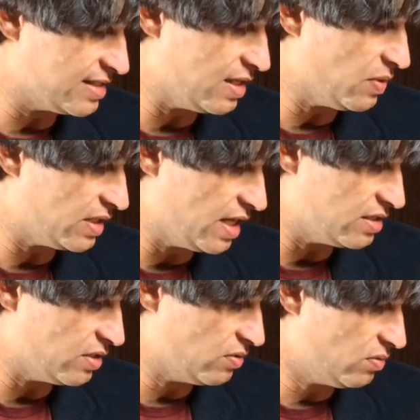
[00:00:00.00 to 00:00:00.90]
see what they
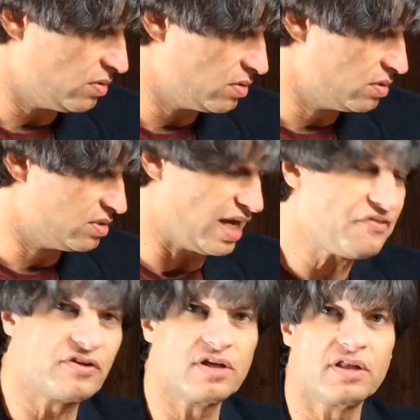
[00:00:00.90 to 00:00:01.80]
do.
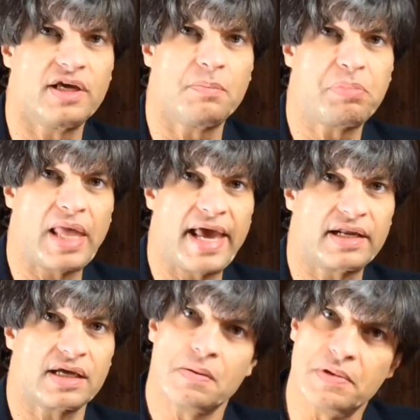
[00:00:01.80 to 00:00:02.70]
Definitely plan
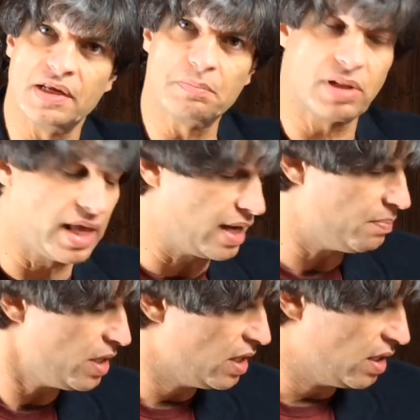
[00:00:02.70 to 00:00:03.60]
to come in and play them.